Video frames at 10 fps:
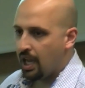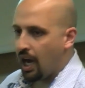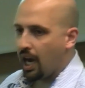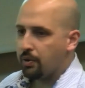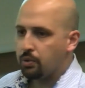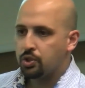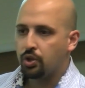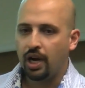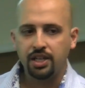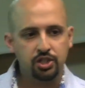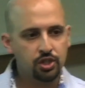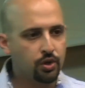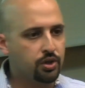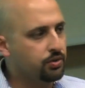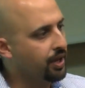I will try and
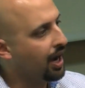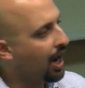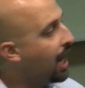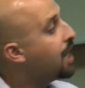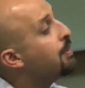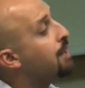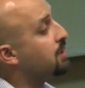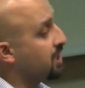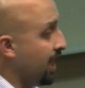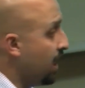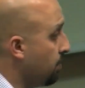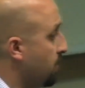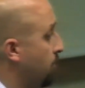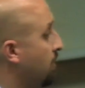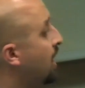show you that I am able to
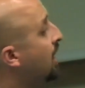help you.